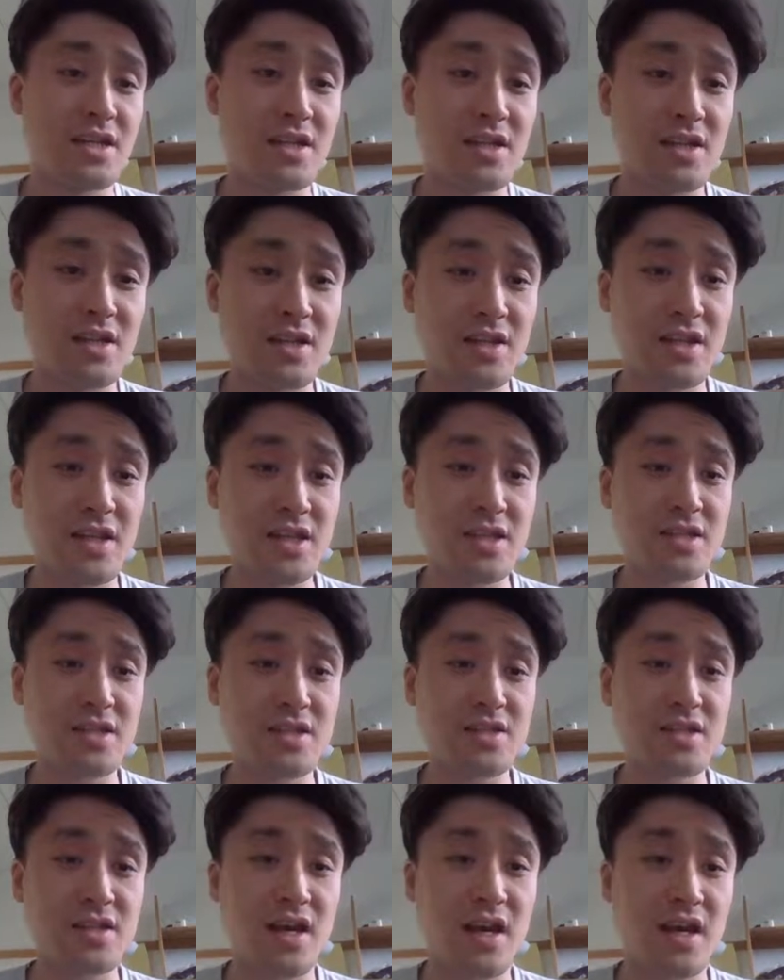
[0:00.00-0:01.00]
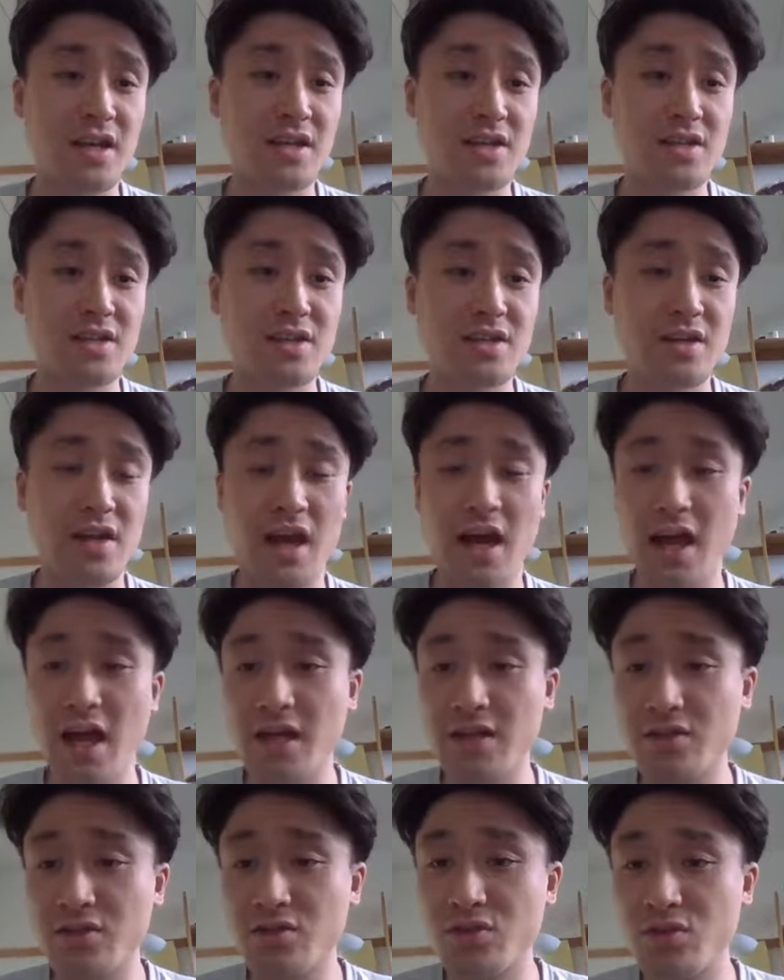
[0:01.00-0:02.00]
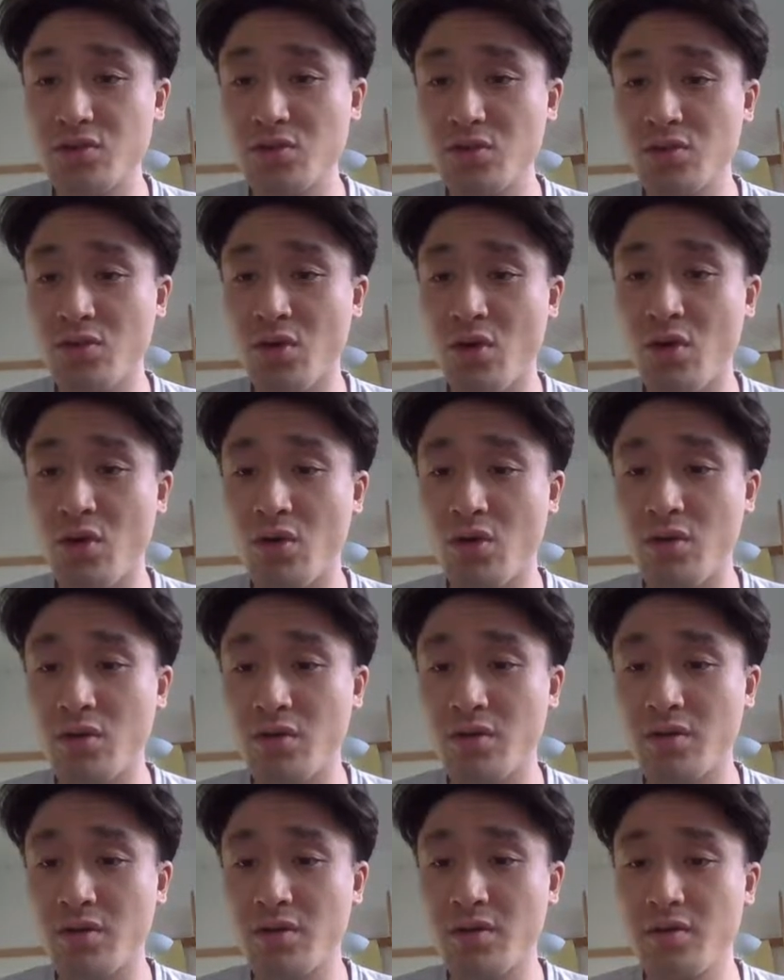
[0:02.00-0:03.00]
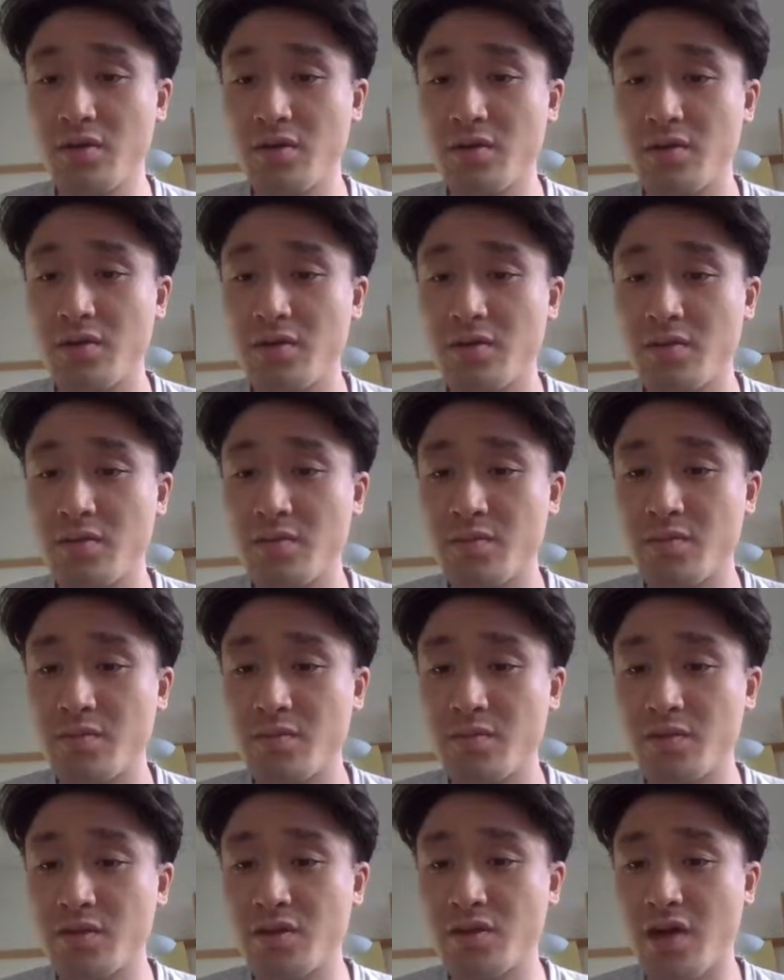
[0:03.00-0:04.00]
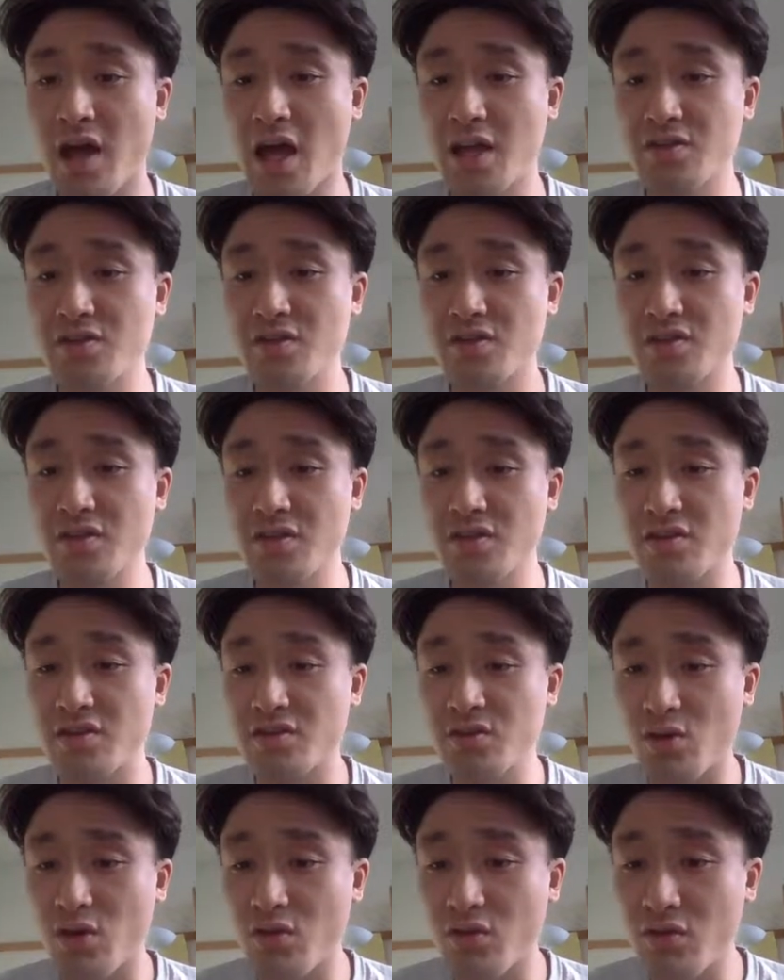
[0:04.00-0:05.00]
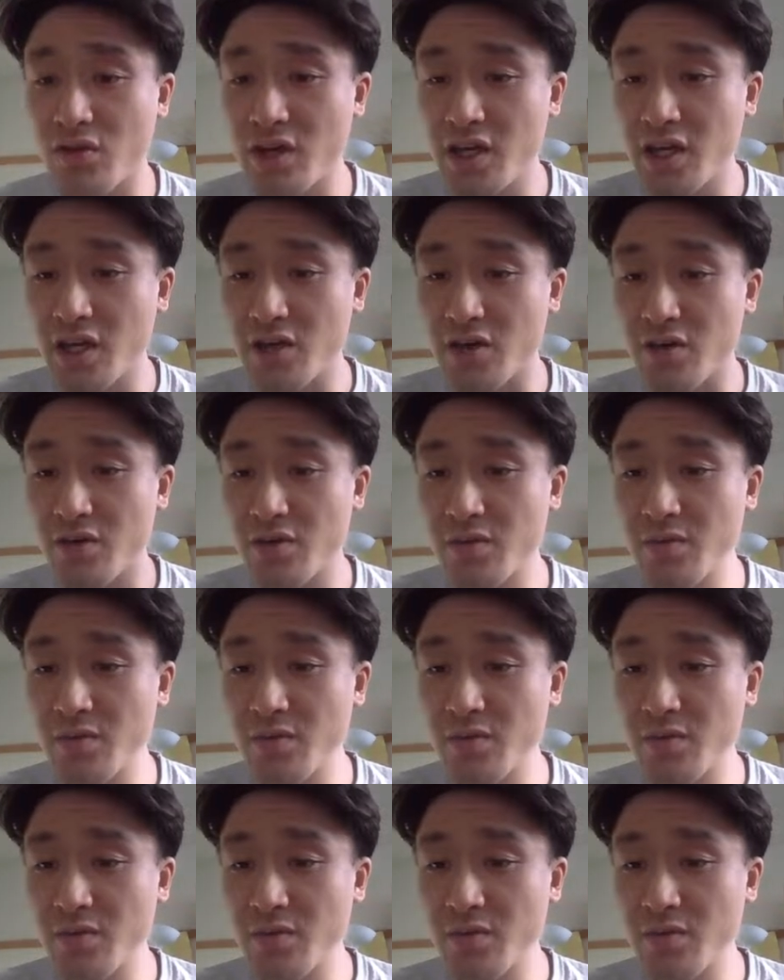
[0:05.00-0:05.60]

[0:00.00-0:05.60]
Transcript: this site, I had to call the address that is over here.